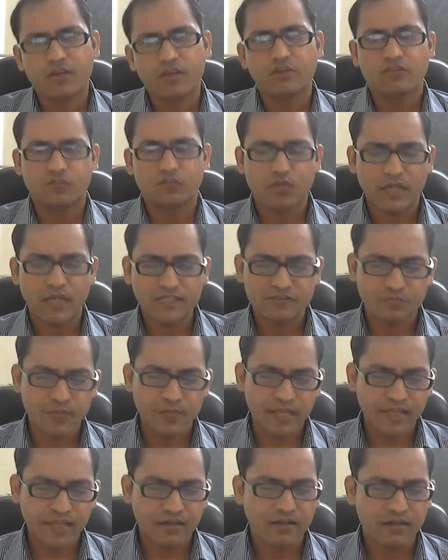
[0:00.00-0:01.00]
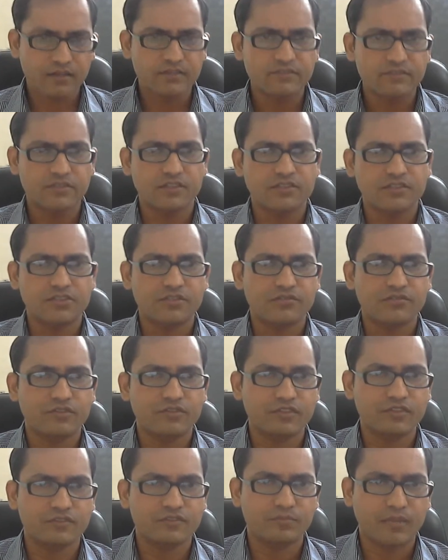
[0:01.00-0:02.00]
So let's begin our discussion
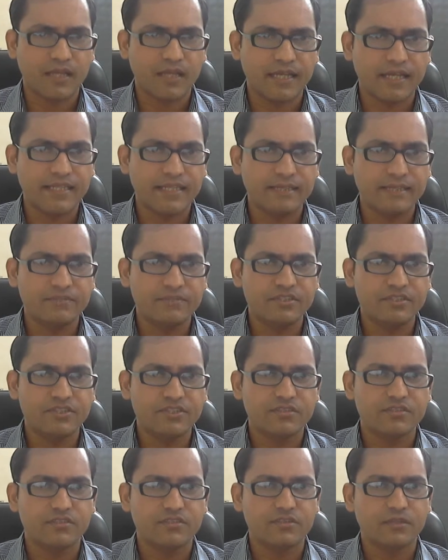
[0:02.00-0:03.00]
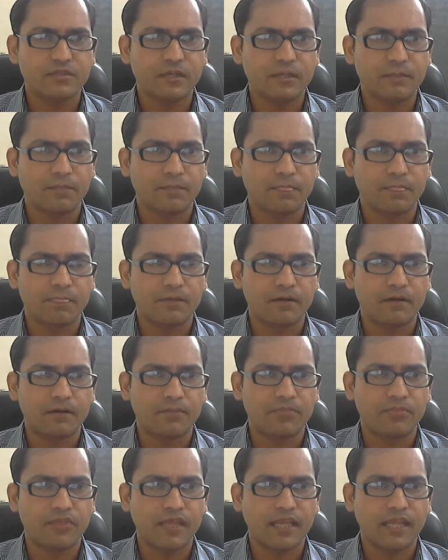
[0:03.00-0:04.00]
with this planning commission
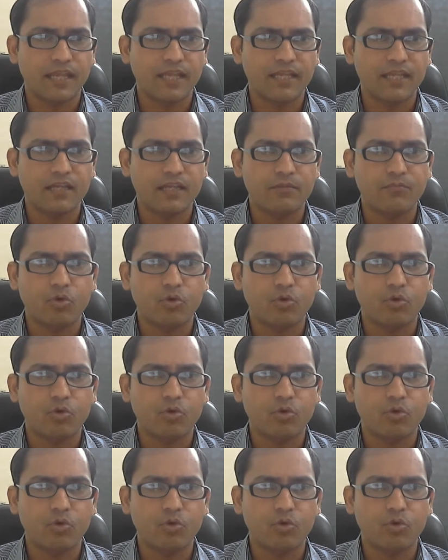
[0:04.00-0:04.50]
thing.